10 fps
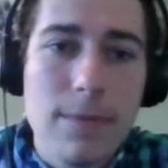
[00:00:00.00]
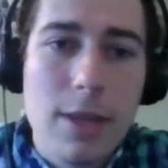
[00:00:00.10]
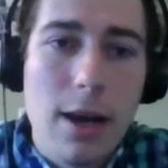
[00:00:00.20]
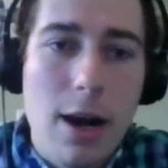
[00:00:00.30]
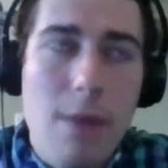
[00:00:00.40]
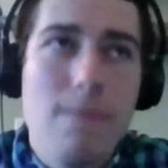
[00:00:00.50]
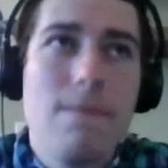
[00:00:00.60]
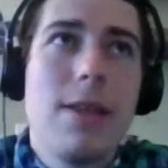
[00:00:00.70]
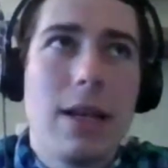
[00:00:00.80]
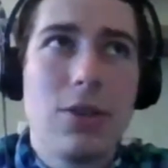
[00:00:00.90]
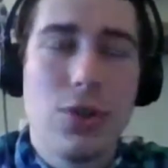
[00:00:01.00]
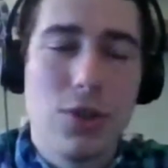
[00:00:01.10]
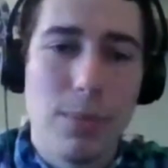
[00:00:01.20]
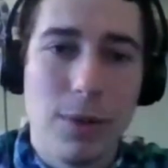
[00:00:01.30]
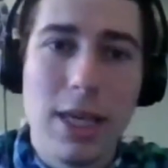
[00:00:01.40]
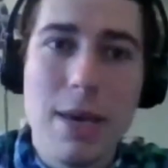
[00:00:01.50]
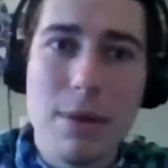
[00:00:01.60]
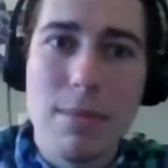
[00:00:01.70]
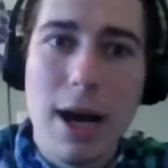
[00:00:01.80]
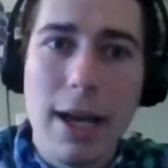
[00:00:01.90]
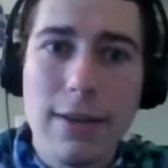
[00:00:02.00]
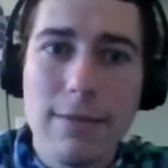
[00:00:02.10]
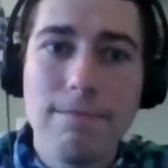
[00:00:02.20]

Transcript: and that's just something to keep in mind.